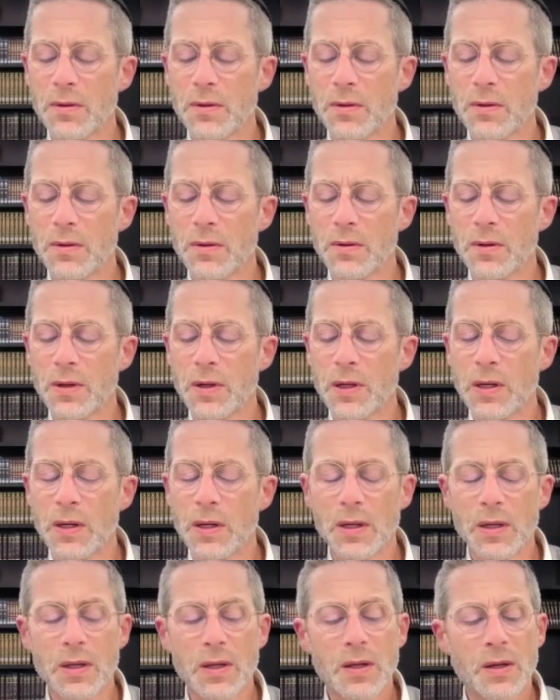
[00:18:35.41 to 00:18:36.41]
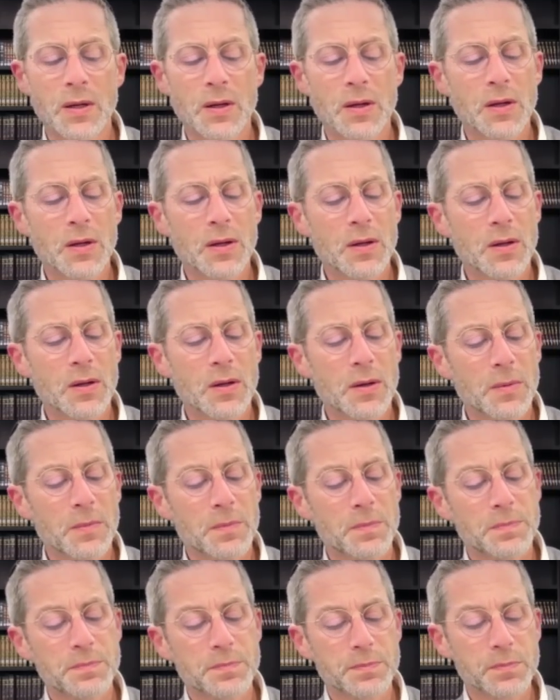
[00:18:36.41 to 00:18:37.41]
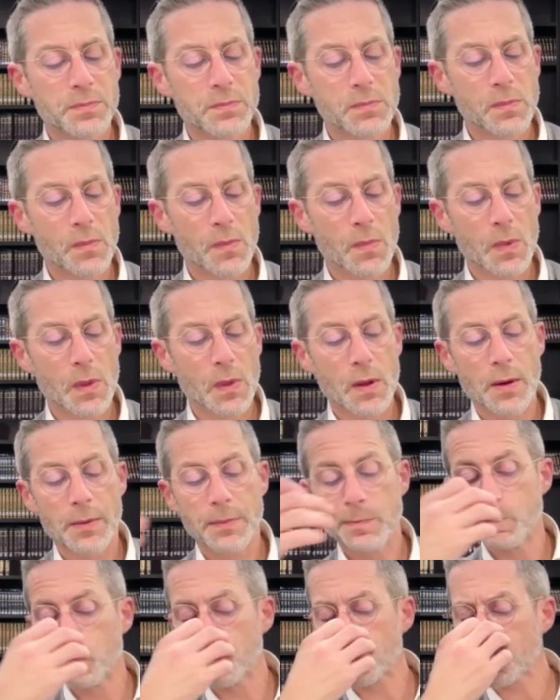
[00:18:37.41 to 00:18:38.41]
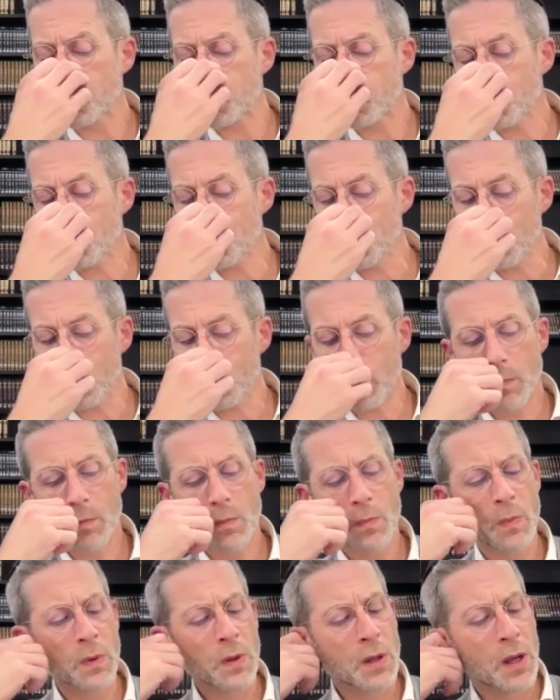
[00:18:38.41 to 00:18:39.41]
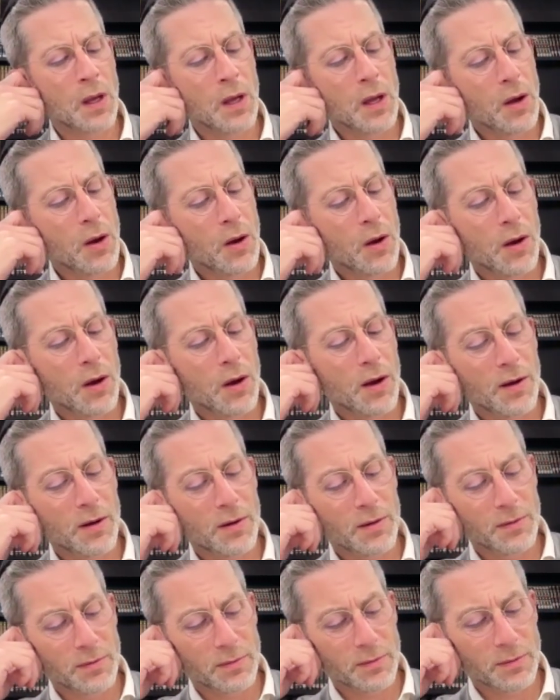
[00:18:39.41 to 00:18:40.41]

how much did the coin eat or not? Go find some old coin and that's, you know what I mean?